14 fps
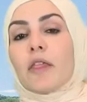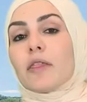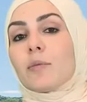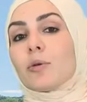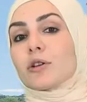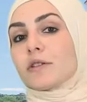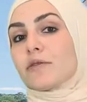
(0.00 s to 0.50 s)
The
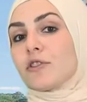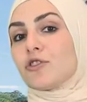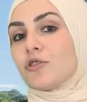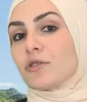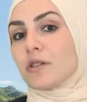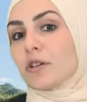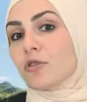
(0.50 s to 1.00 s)
books of the
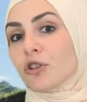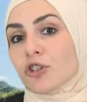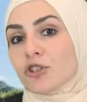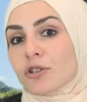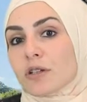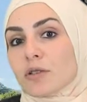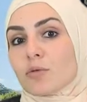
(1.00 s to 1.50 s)
Jews and the
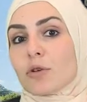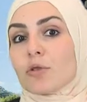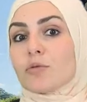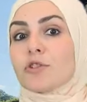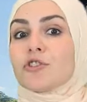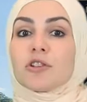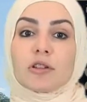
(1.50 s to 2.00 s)
Christians were
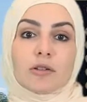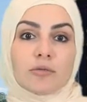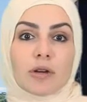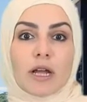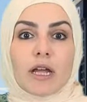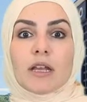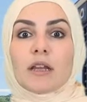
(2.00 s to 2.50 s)
originally
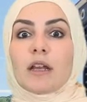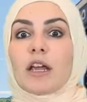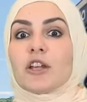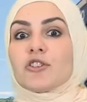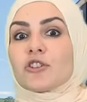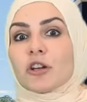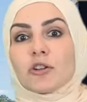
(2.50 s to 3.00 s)
written in
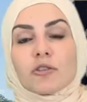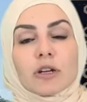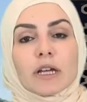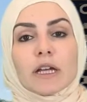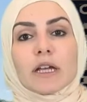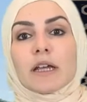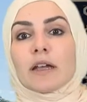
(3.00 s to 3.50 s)
ancient
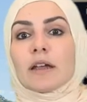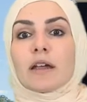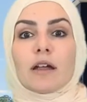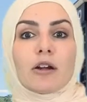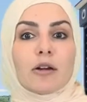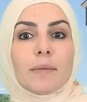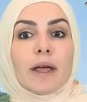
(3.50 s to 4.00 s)
Greek,
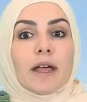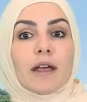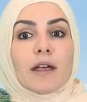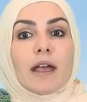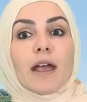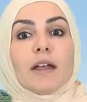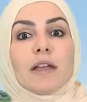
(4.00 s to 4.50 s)

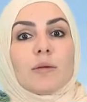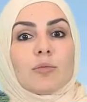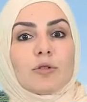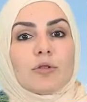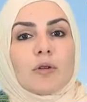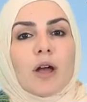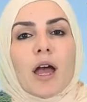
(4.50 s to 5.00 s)
Aramaic, and
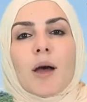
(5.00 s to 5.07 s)
Hebrew,